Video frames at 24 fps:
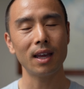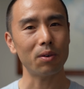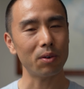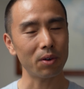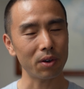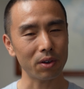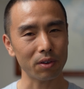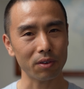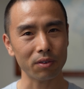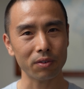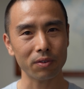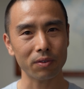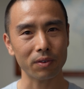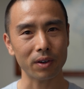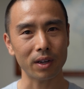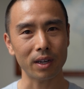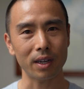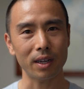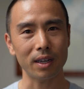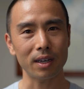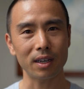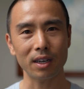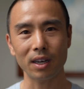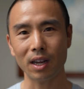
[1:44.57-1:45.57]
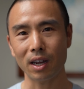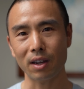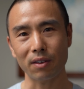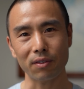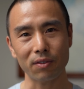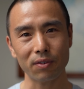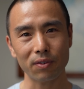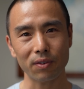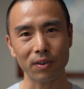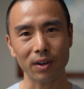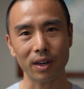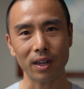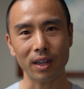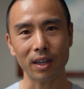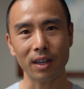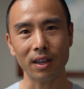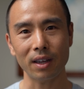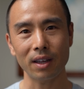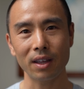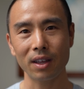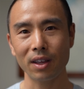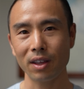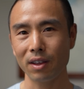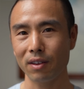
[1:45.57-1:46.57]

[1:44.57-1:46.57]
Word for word: oil free, nut free,